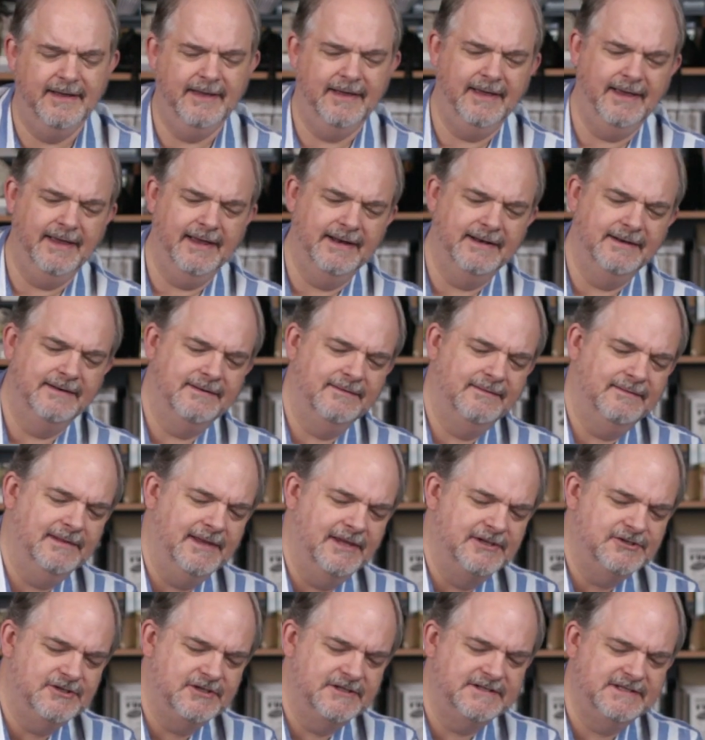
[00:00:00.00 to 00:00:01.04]
and
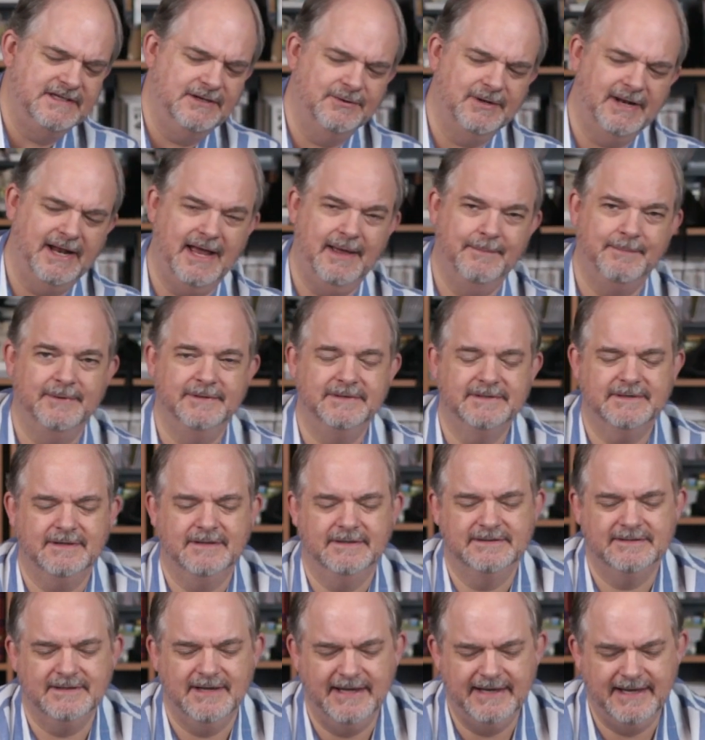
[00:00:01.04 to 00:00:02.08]
let's just see what happens,
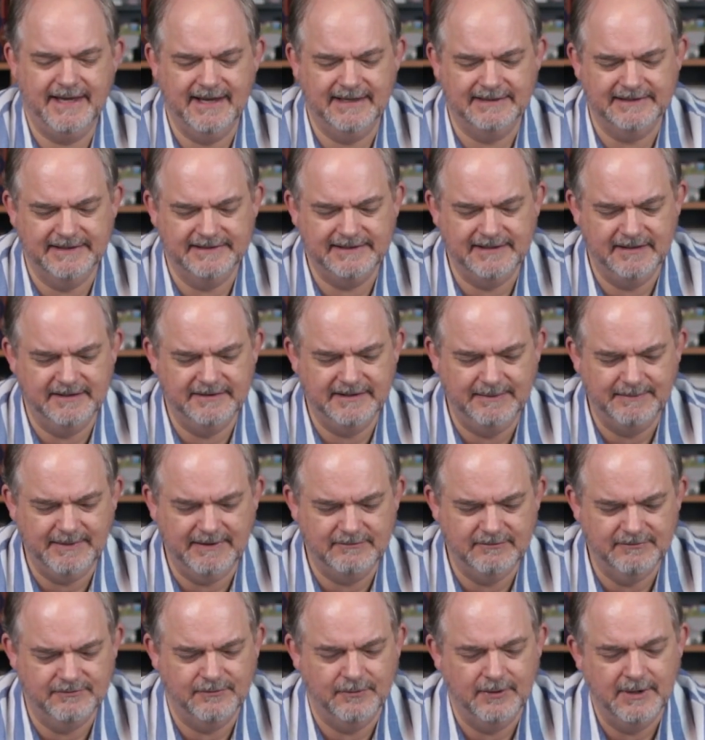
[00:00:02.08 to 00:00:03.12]
because I can't let the other team
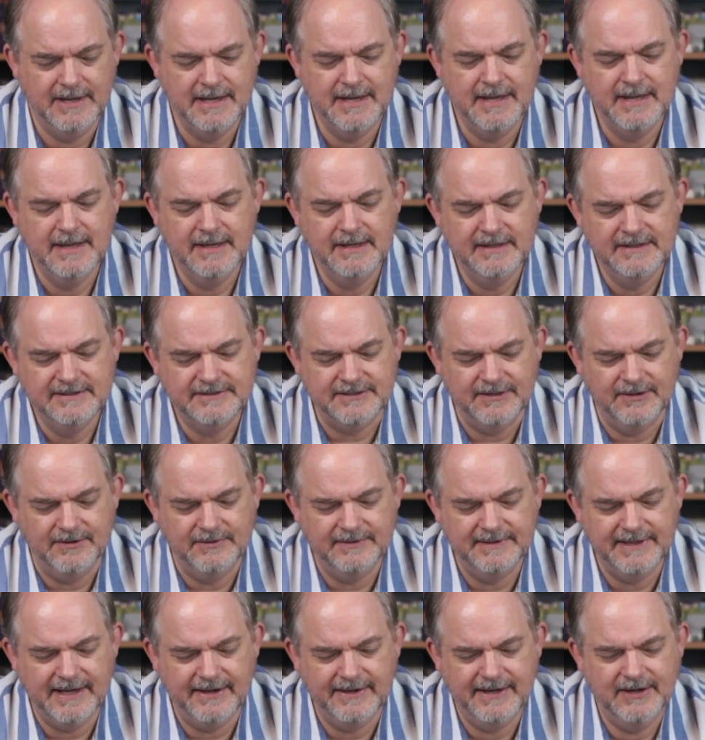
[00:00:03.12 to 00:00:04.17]
have it for 4. So
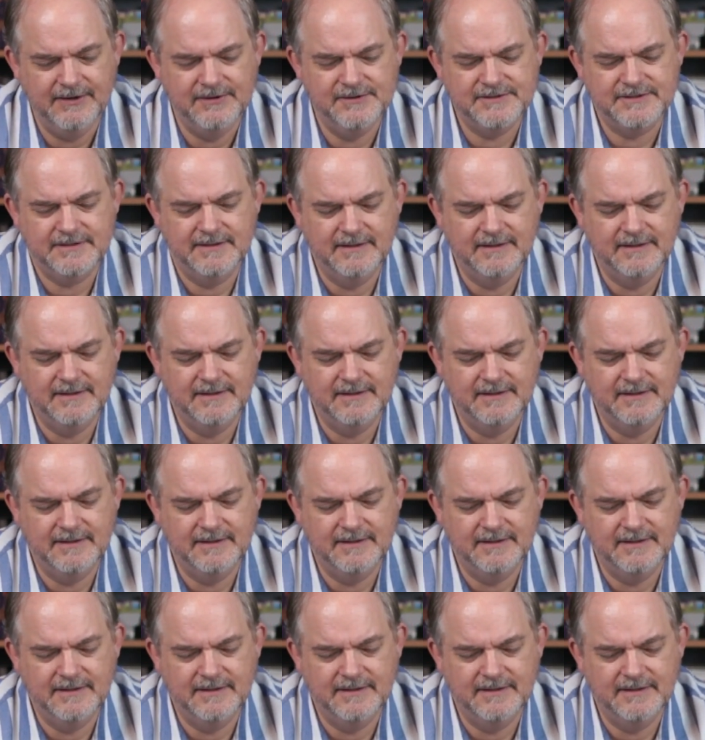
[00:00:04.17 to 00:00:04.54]
now here's